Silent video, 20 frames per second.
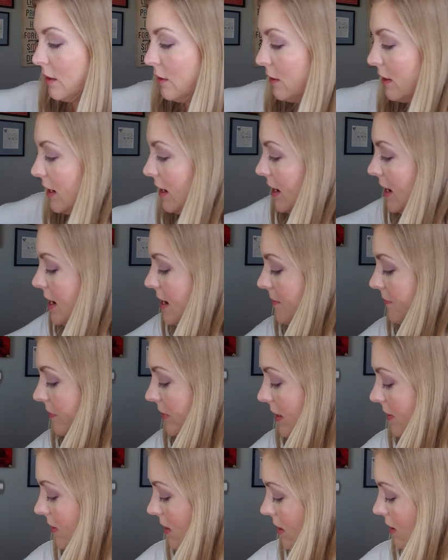Okay,
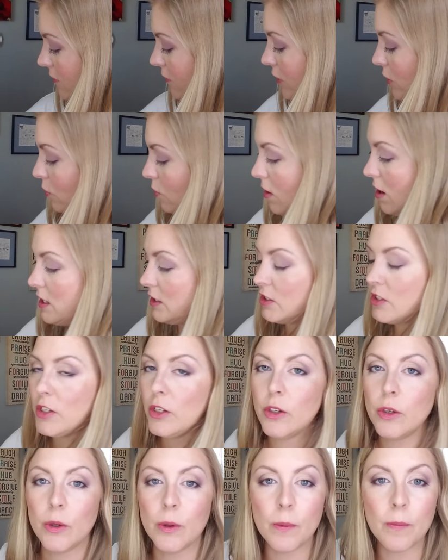and then if you want to,